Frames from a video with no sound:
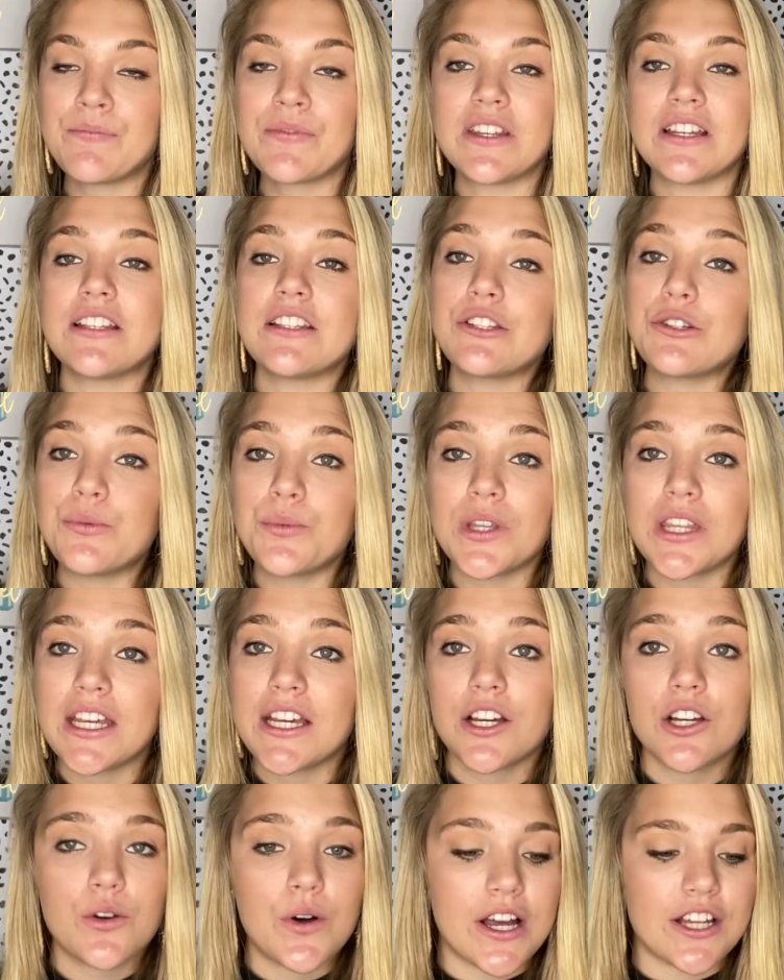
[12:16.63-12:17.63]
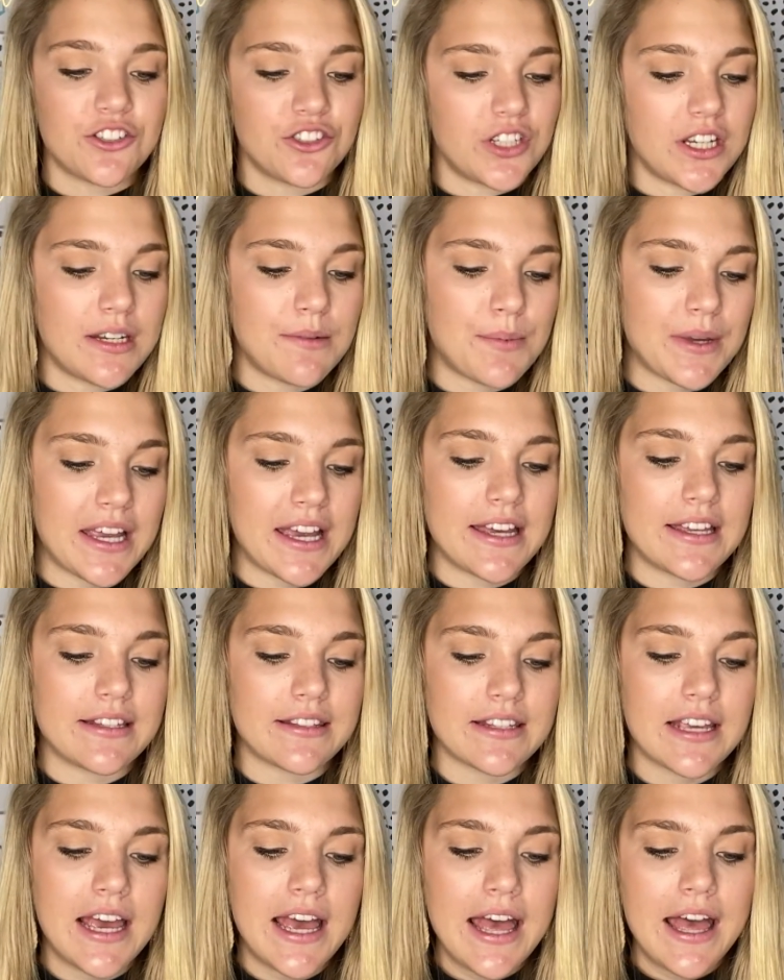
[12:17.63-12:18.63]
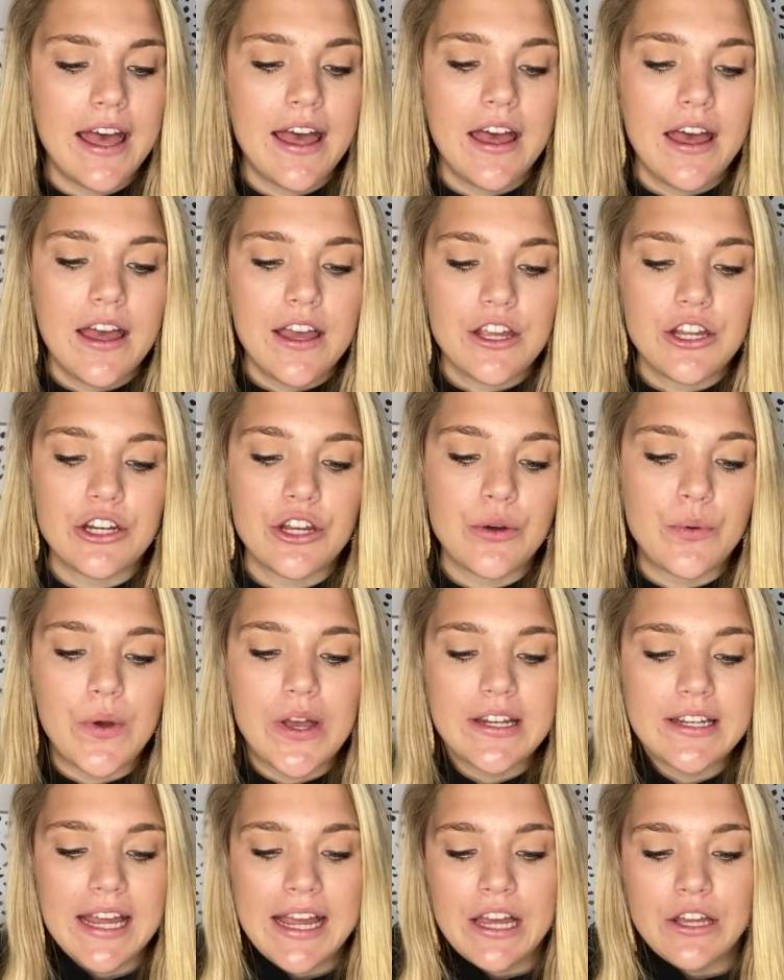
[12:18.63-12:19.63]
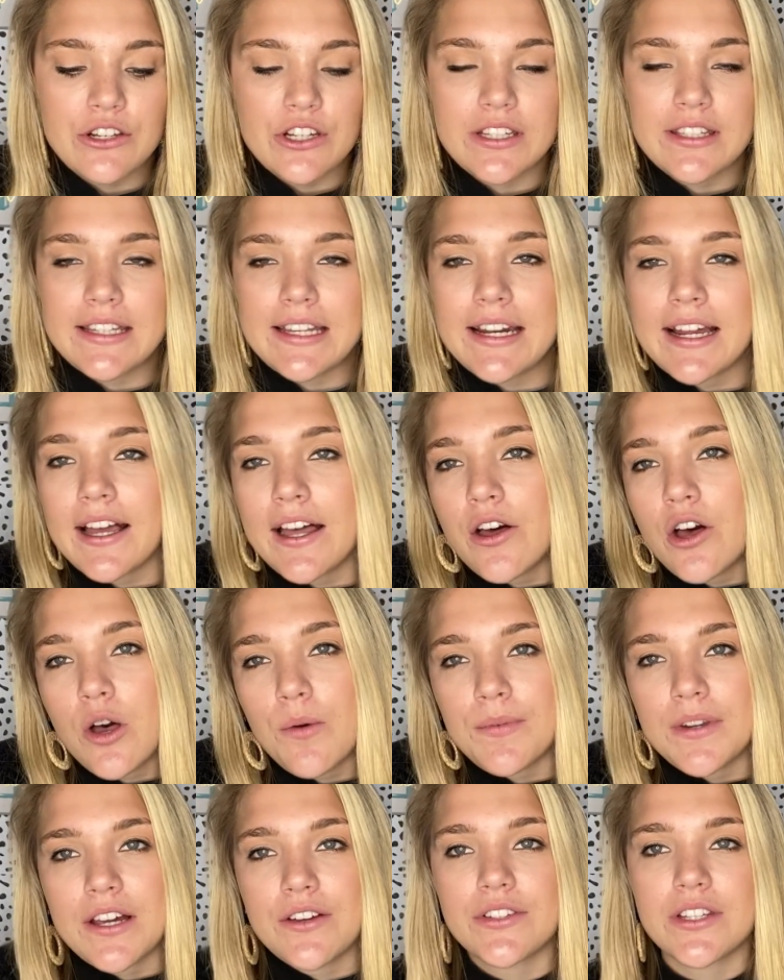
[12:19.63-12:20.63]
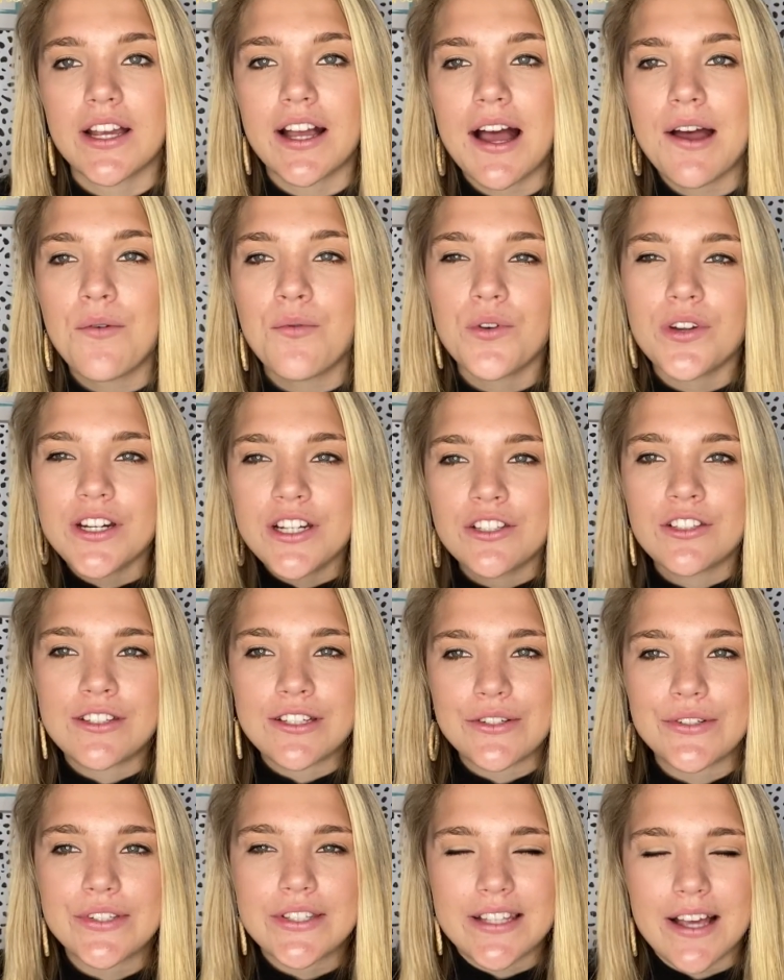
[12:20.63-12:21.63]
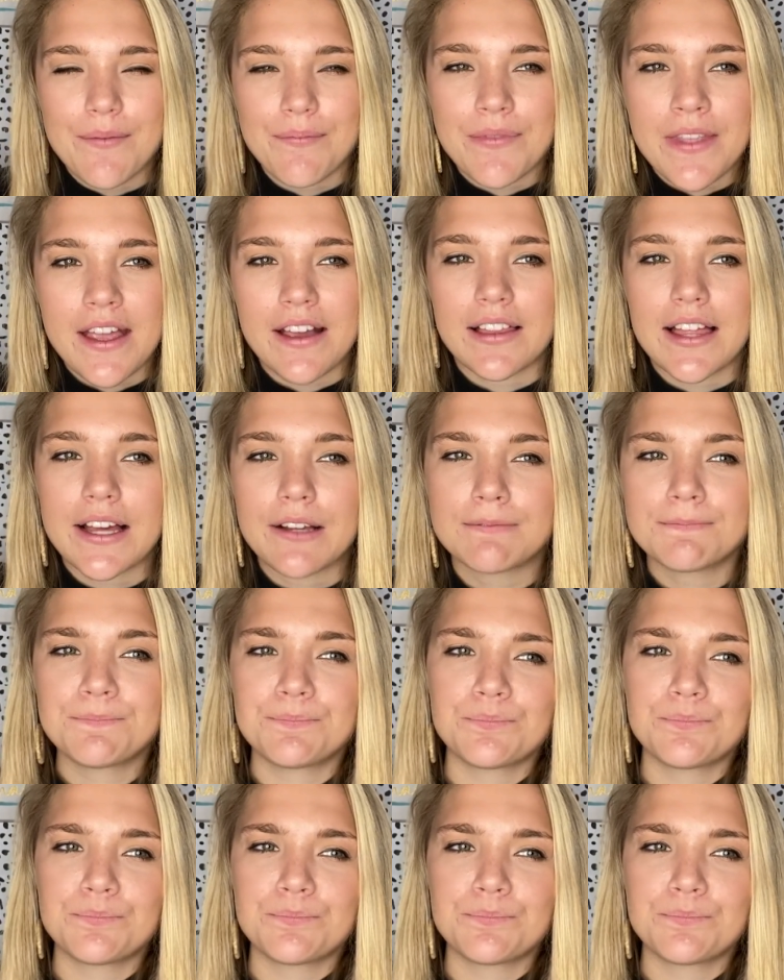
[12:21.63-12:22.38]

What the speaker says: This is a really good question because, one day I was just sitting at home and I was like, I want to do something. Like,